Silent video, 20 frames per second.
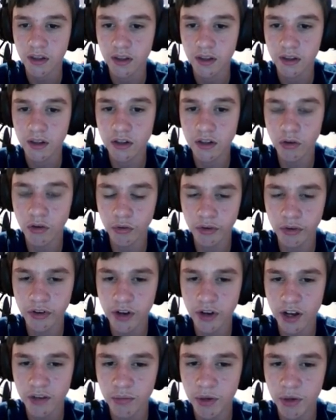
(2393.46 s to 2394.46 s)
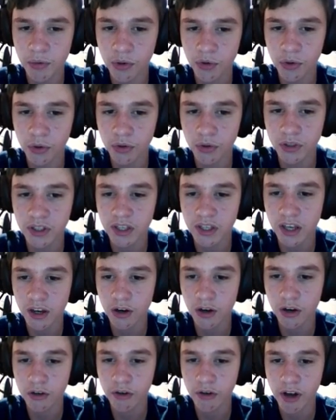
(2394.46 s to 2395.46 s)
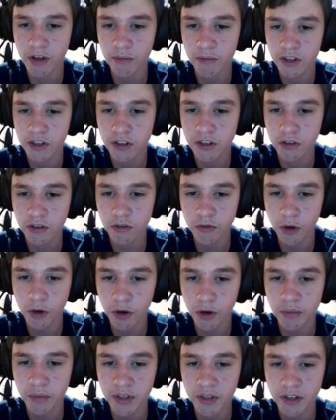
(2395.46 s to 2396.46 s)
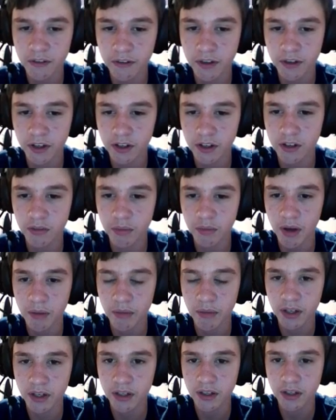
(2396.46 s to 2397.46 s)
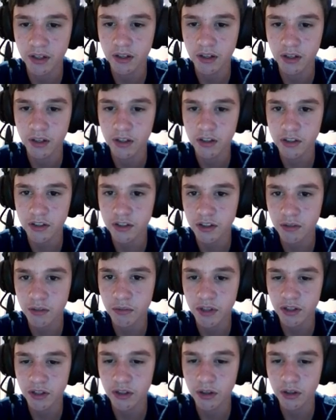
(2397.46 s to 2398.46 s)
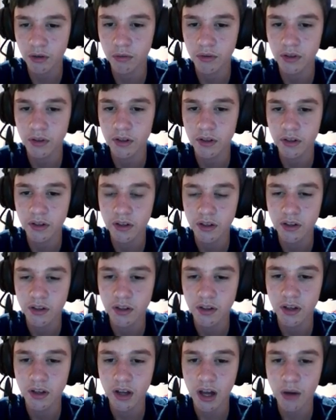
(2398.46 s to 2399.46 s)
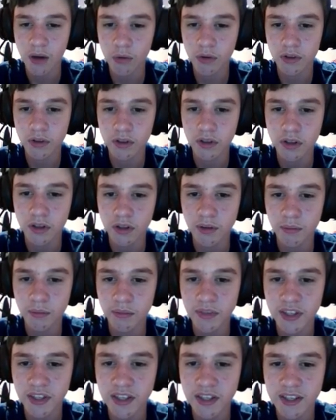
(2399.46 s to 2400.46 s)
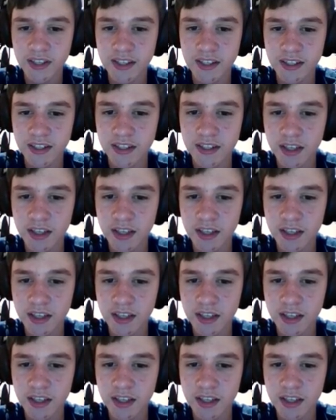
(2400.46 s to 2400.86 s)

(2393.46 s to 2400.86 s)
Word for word: Then you'll regret it. People only get hurt around me. You've already been affected by mine. Just leave me alone. I won't. Please, just